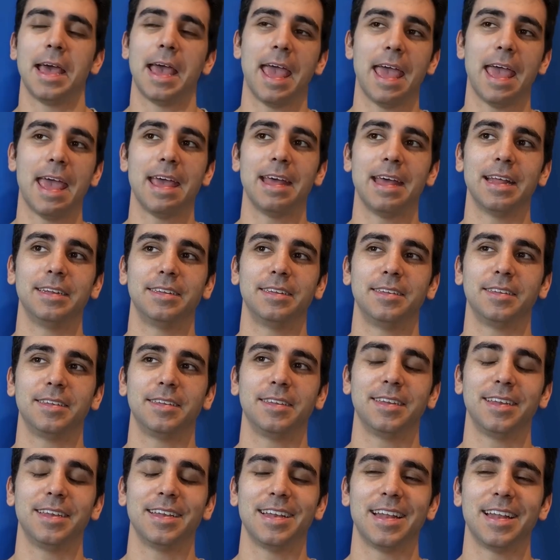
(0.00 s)
And
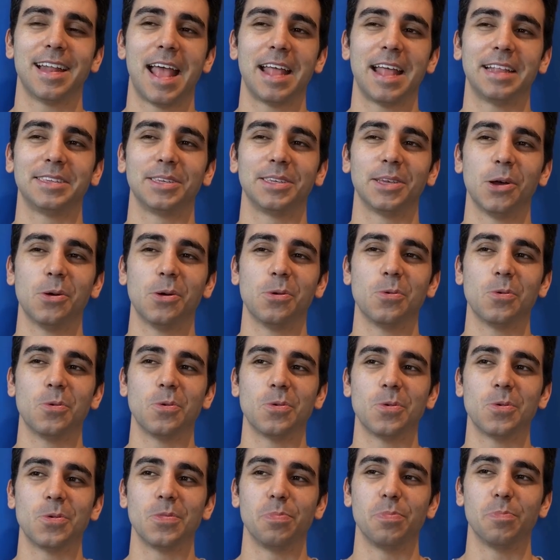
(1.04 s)

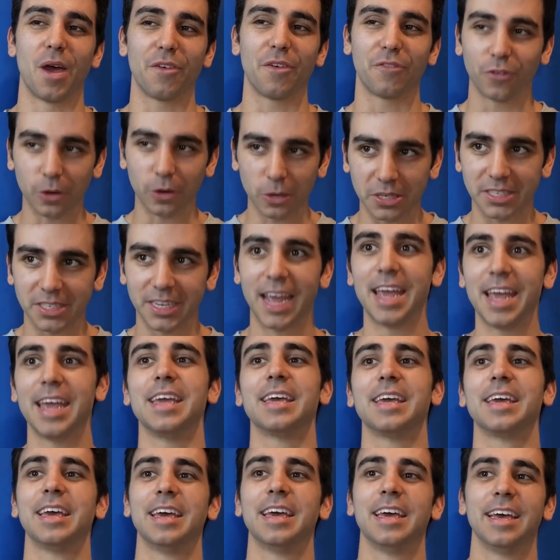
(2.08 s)
so my first
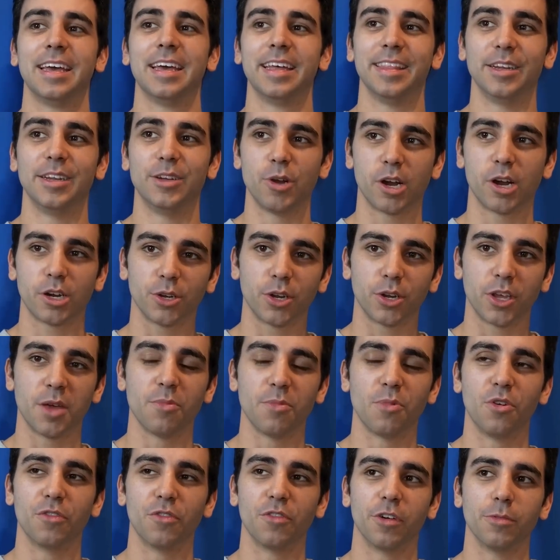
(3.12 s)
take, the director
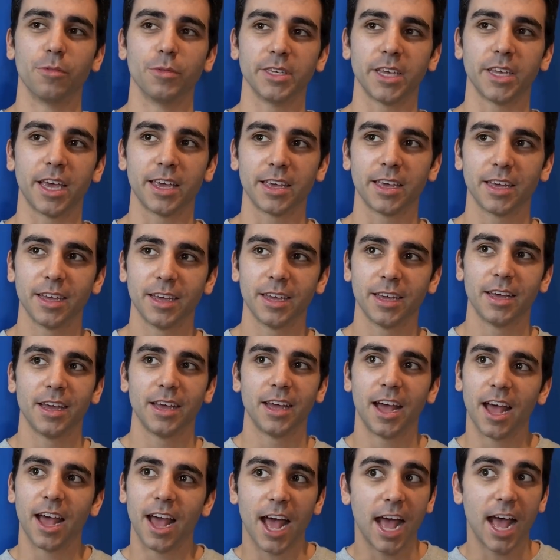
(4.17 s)
came over and was like,
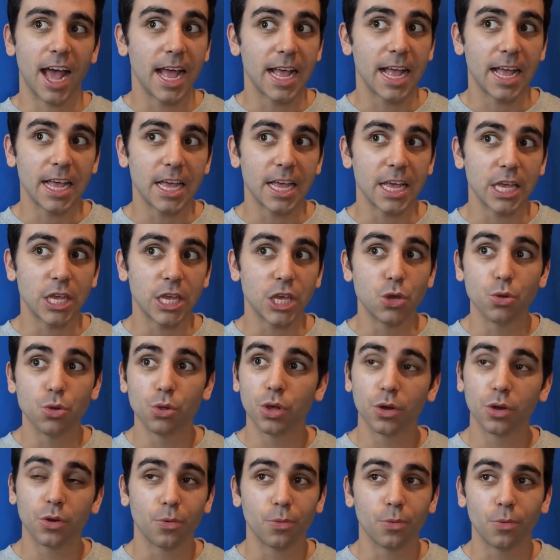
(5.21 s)
you
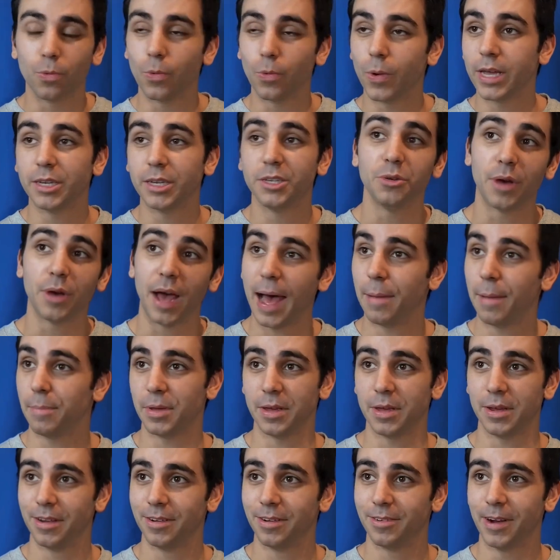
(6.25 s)
look way too
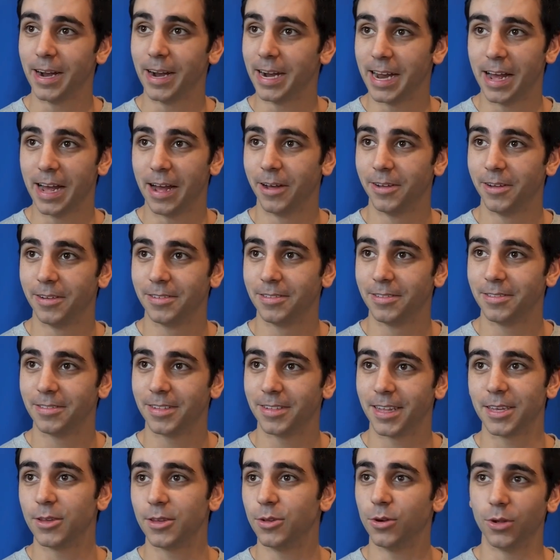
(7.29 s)
happy right now.
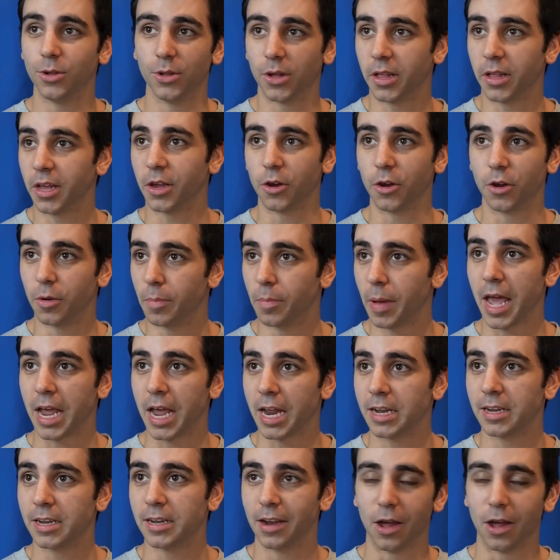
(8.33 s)
Like, you don't look like you're in
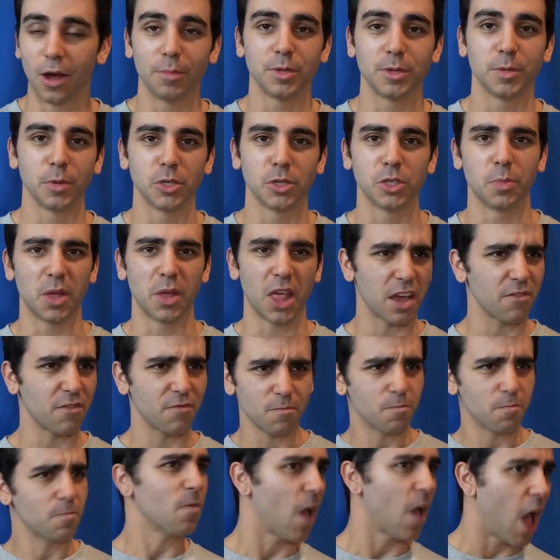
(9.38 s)
pain. You know, I'm supposed to be like,
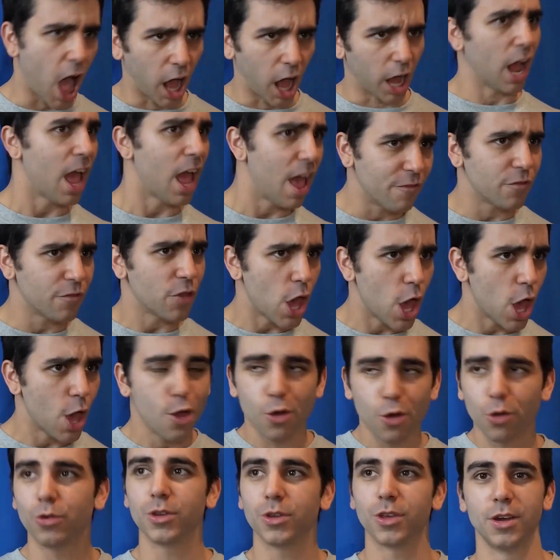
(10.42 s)
F
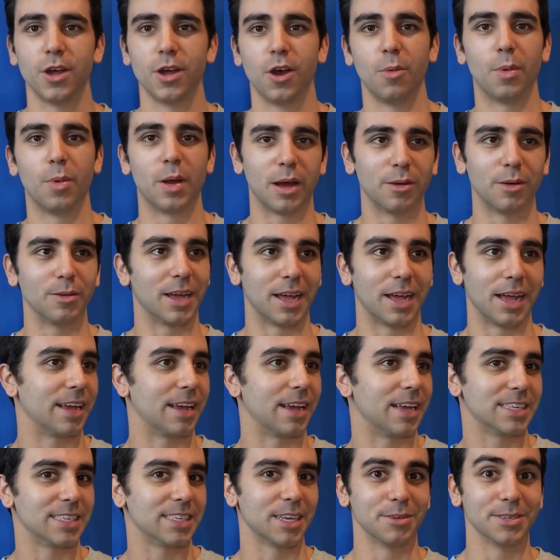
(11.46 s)
you, you know, but I
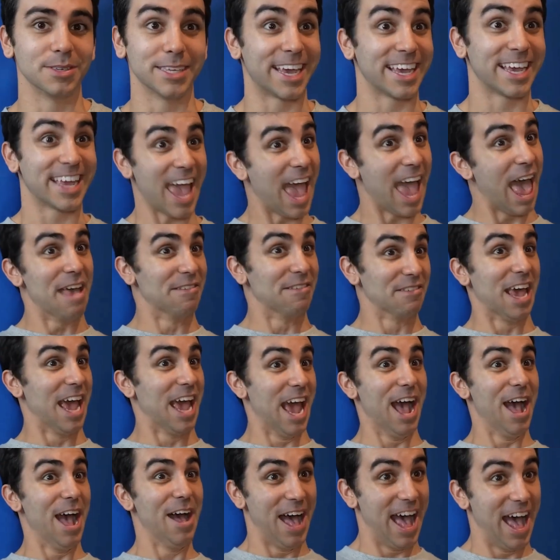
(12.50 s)
guess I was like, F
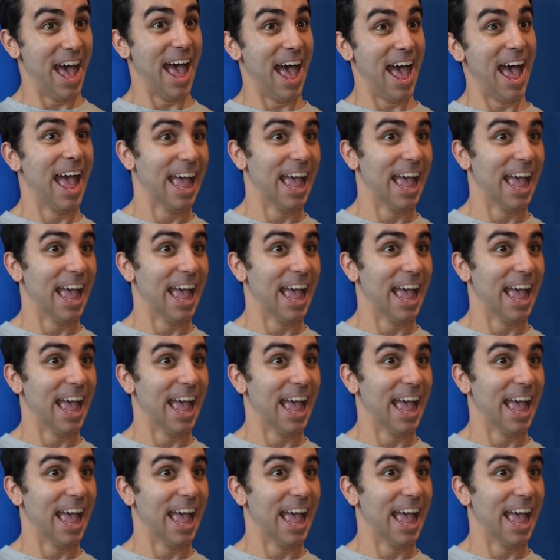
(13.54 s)
you.